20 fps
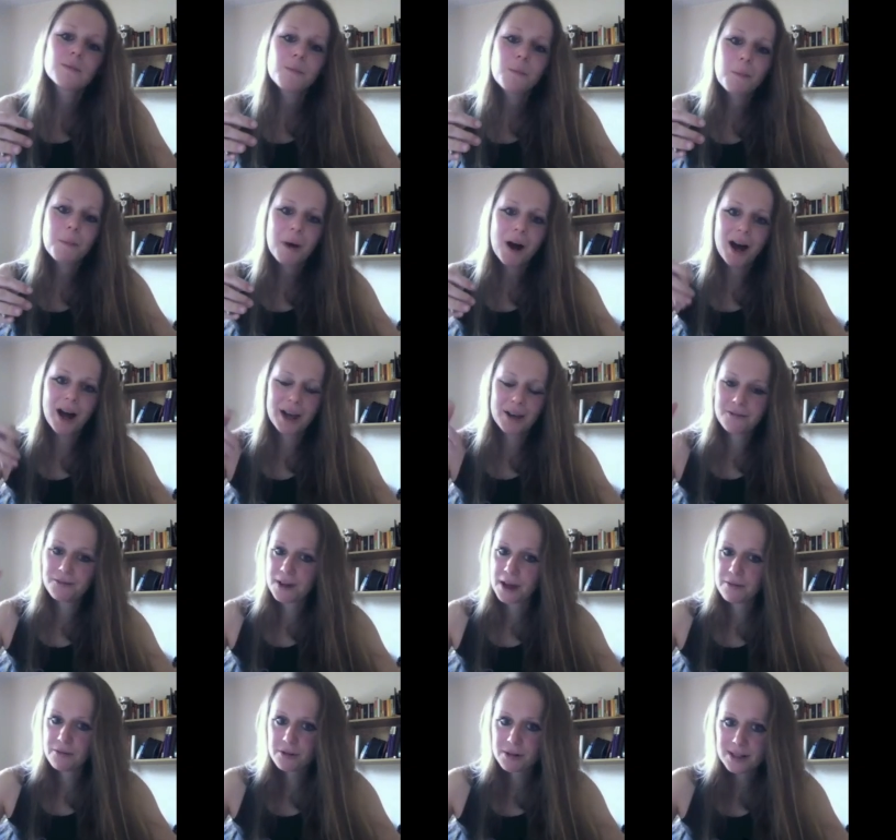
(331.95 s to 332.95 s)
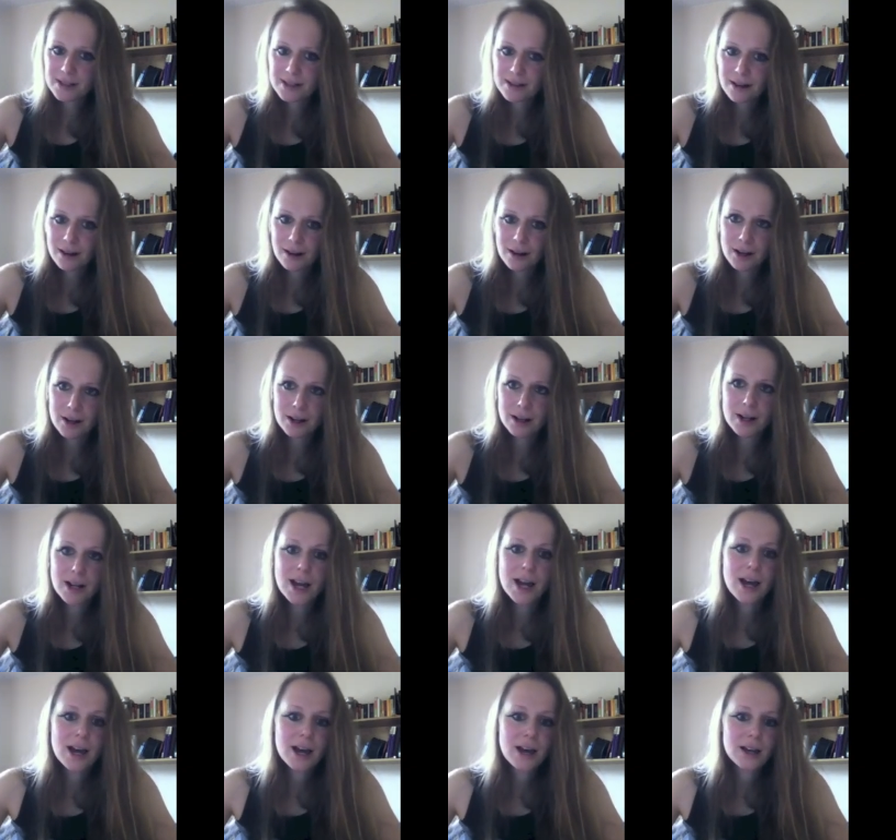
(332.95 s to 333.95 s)
My favorites are
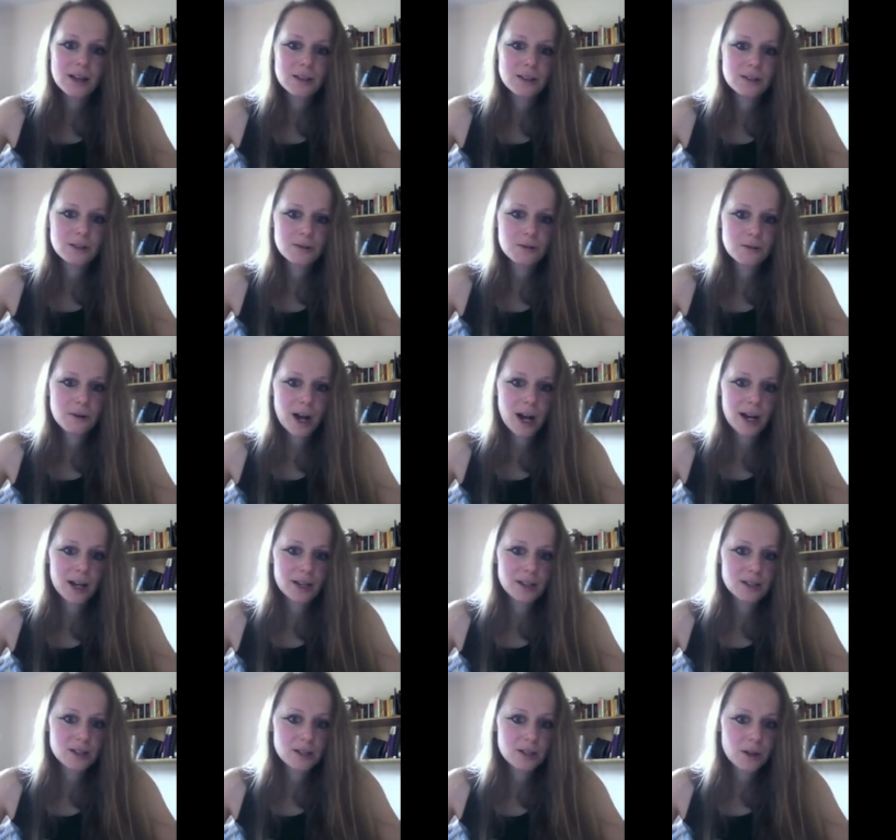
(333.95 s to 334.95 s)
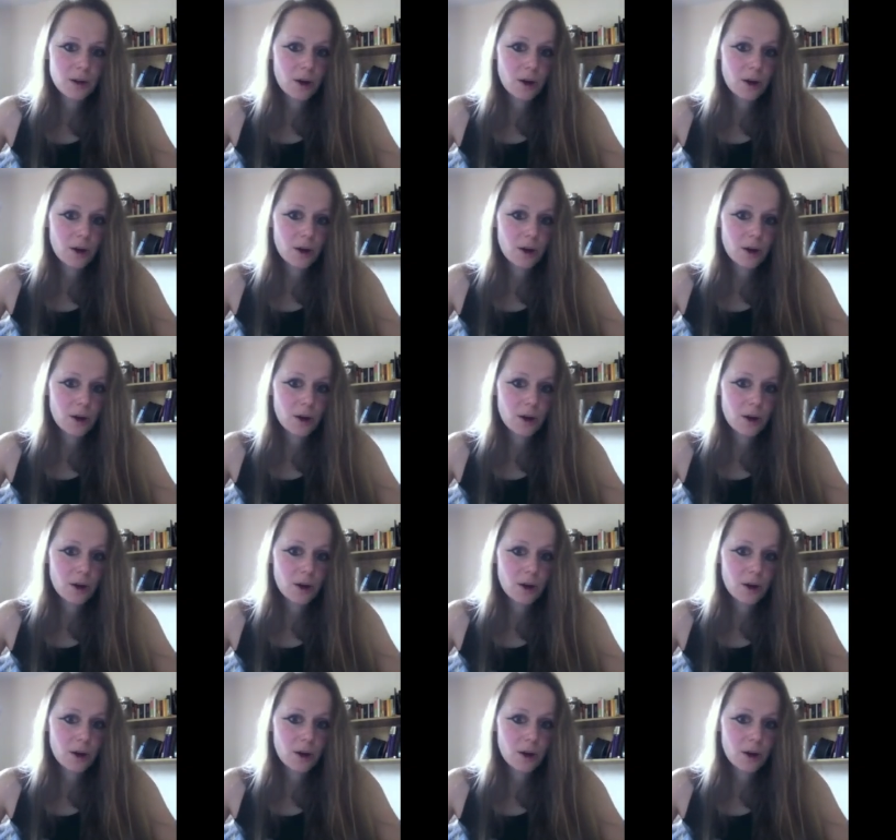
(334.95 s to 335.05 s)
dried